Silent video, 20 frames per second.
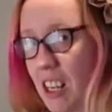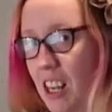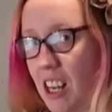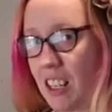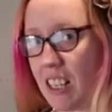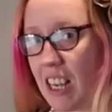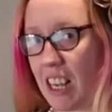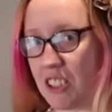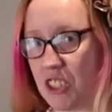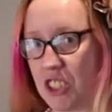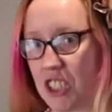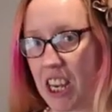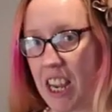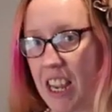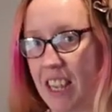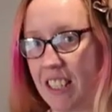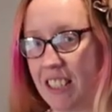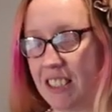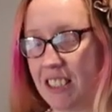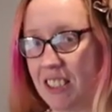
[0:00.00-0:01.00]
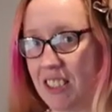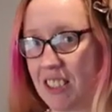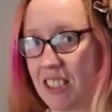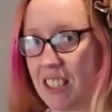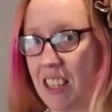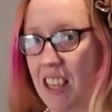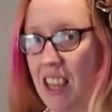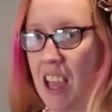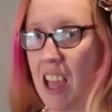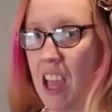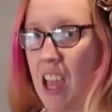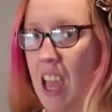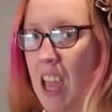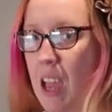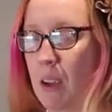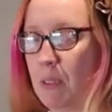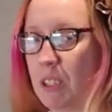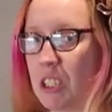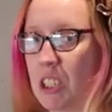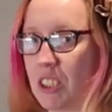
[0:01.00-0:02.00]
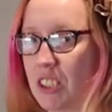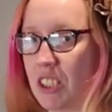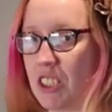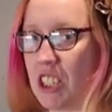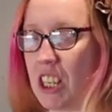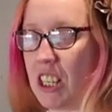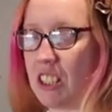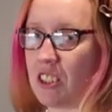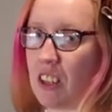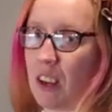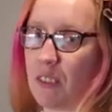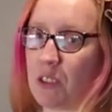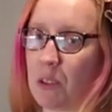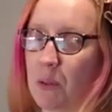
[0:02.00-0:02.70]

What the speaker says: hung on chains. And we took the chains off